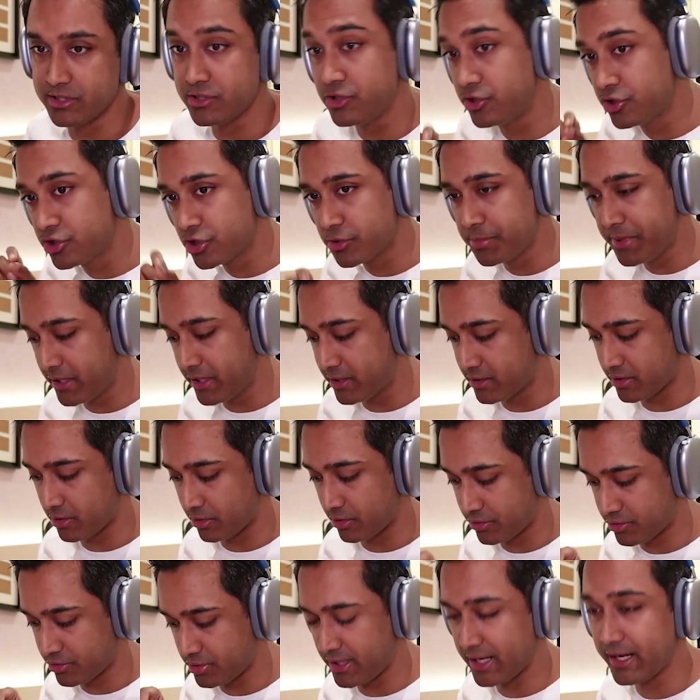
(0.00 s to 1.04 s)
you should be
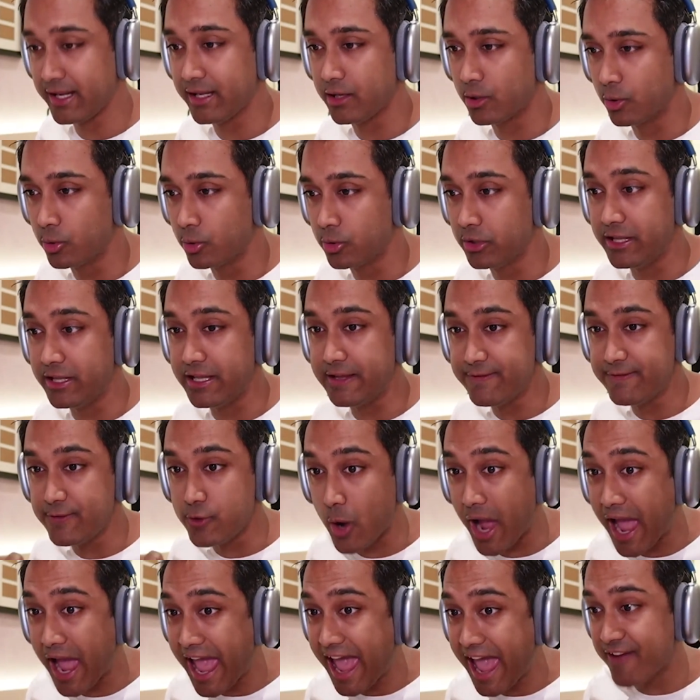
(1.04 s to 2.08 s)
trading only if
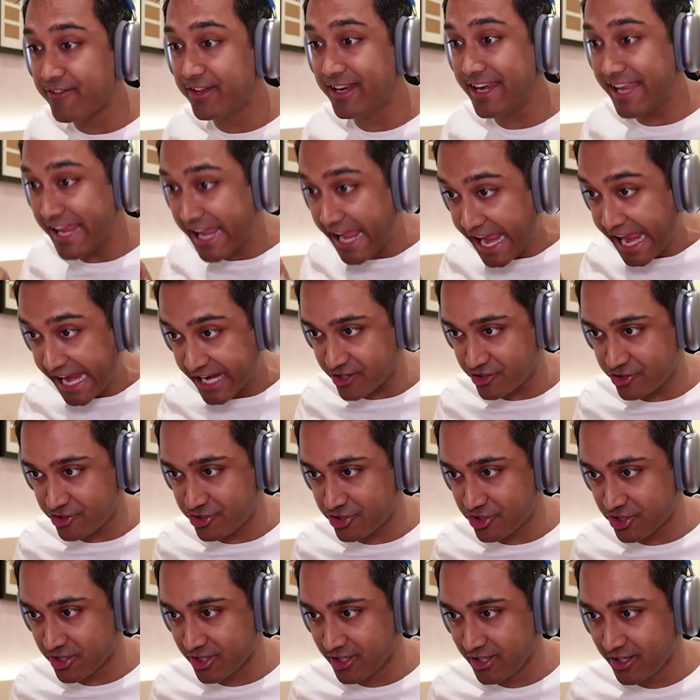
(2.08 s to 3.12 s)
you have an
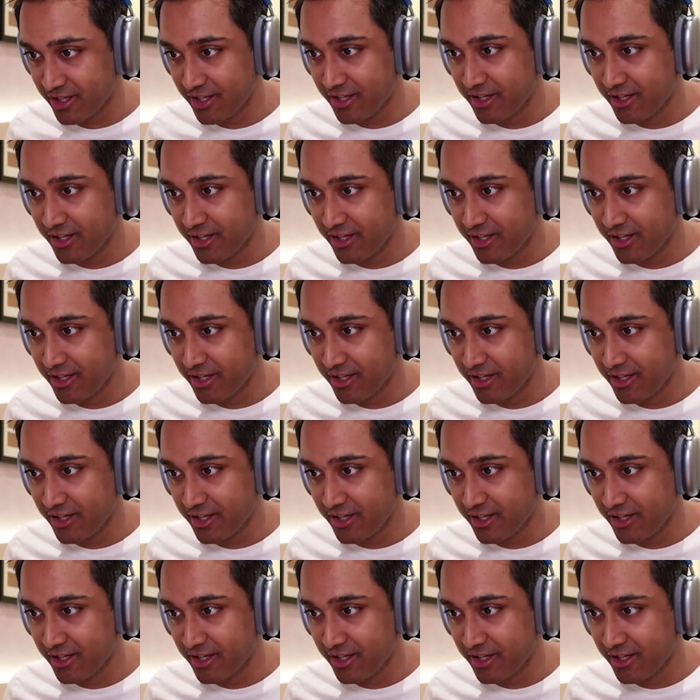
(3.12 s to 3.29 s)
edge.